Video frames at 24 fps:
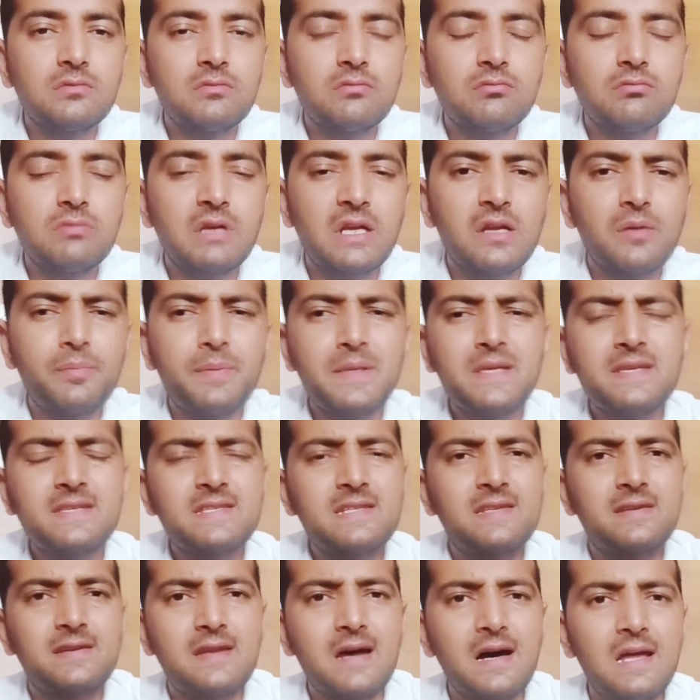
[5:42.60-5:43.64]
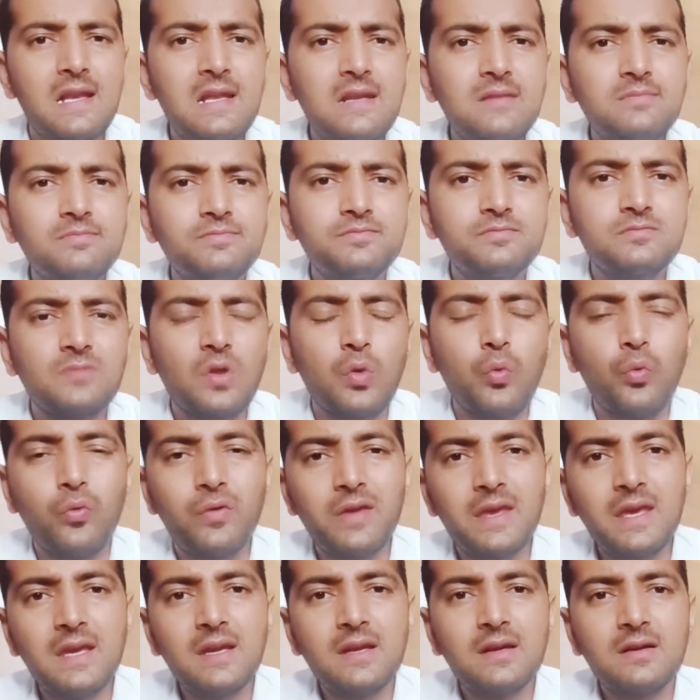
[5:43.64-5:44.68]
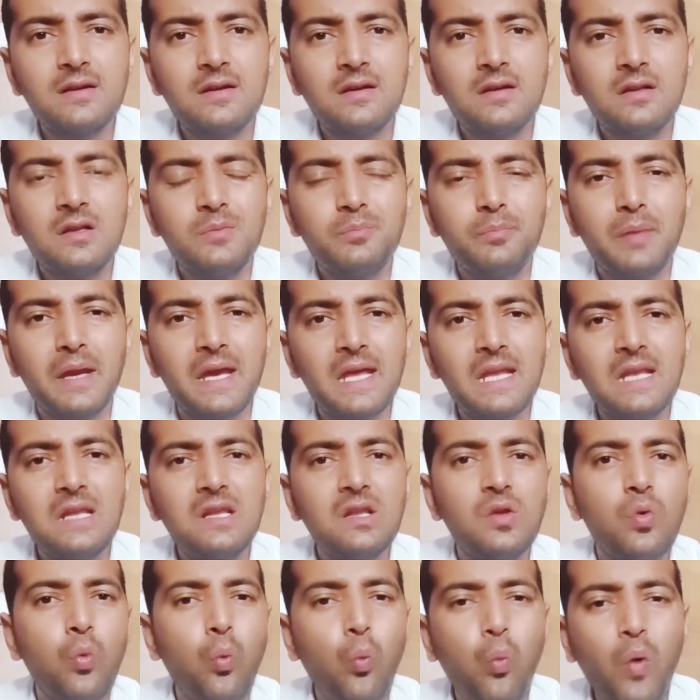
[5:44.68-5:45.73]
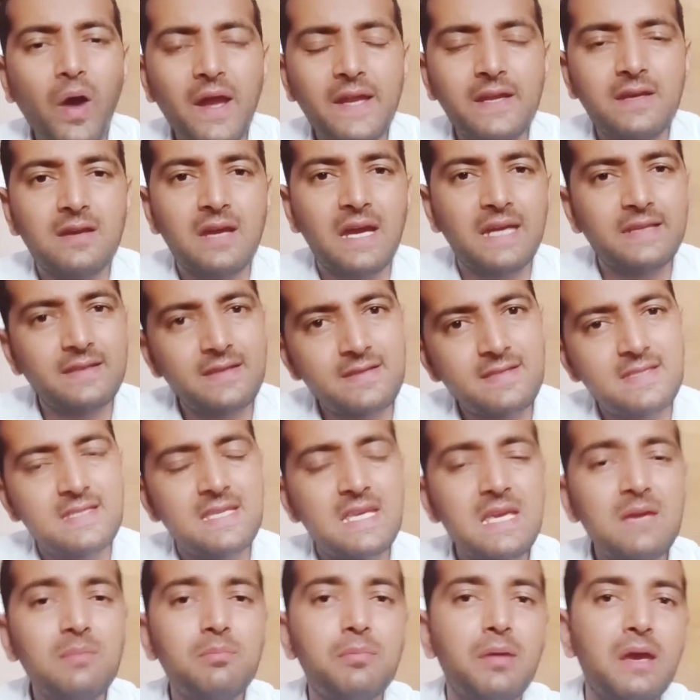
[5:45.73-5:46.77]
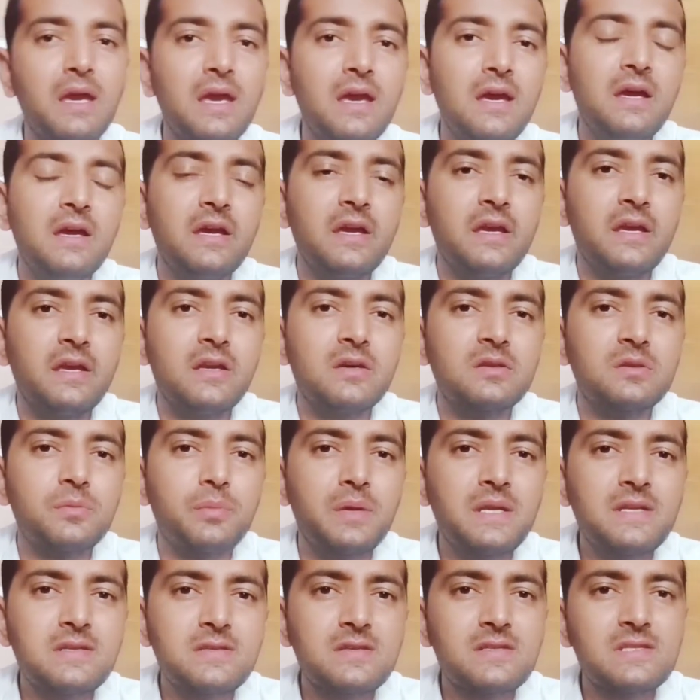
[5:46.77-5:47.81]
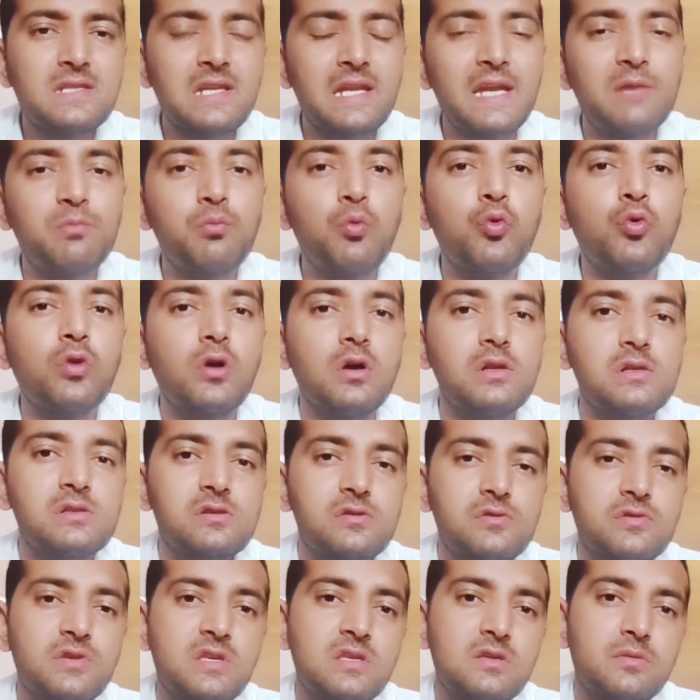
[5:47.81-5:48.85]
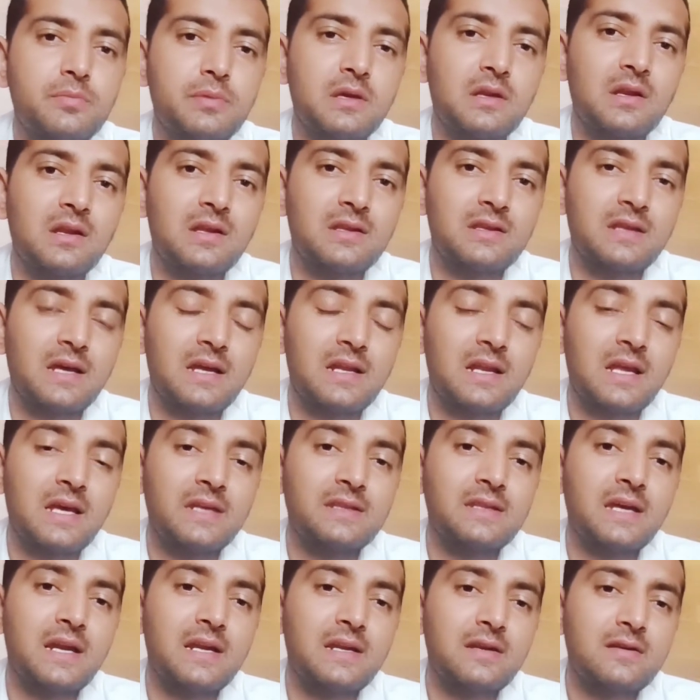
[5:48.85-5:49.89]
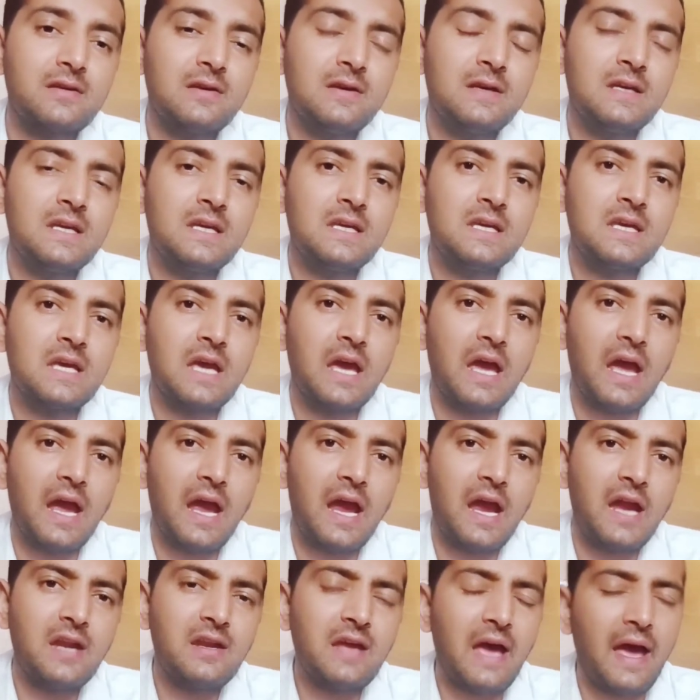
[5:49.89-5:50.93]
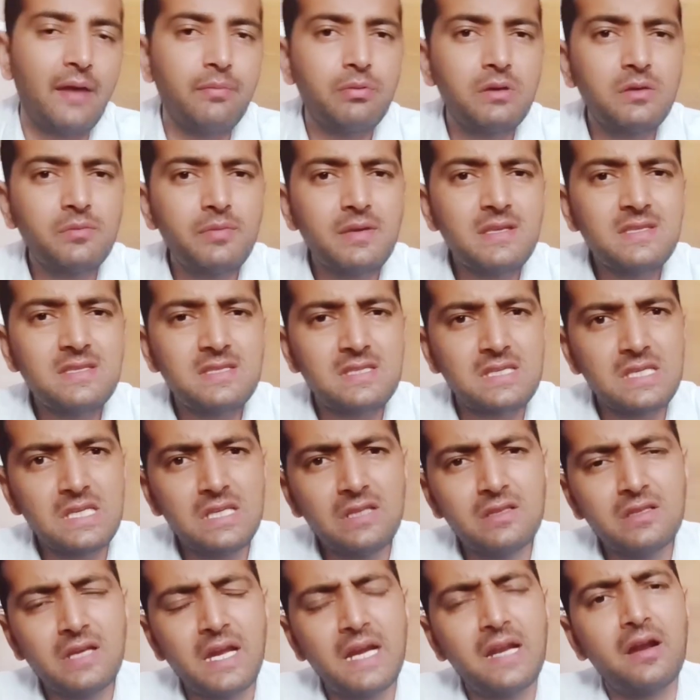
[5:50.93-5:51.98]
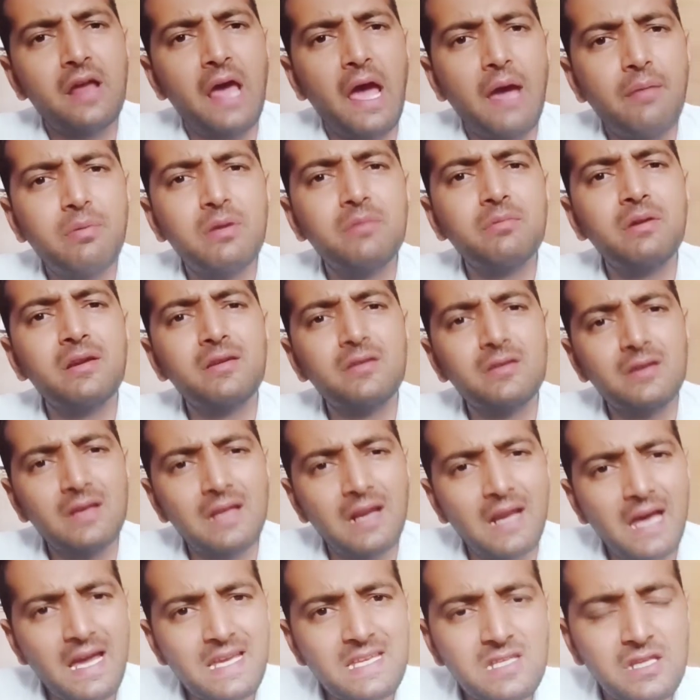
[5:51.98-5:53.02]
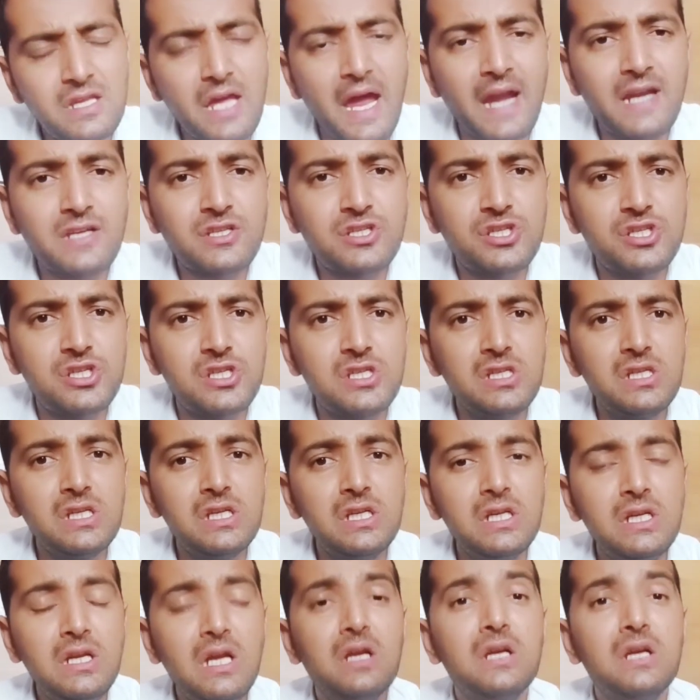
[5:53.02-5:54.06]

It appears dull, weak, pale, white. And the same way, here the winter's late moon also is appear like that. Like that. And having been seen that and having been realized that, she